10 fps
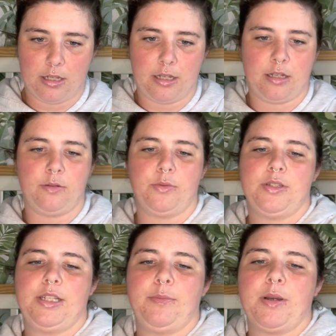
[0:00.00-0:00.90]
and we'll
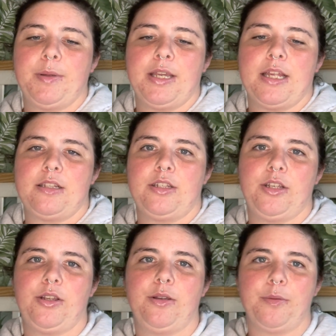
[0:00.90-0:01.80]
see where we get
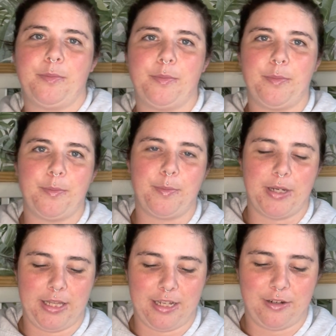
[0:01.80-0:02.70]
to by
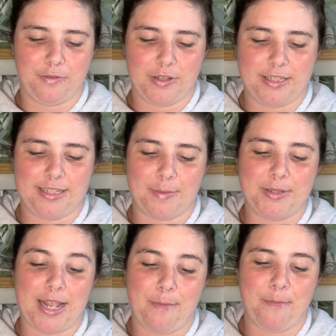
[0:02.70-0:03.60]
the end of
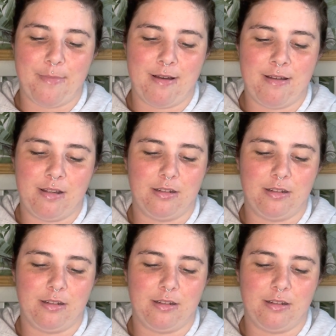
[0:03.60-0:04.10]
September.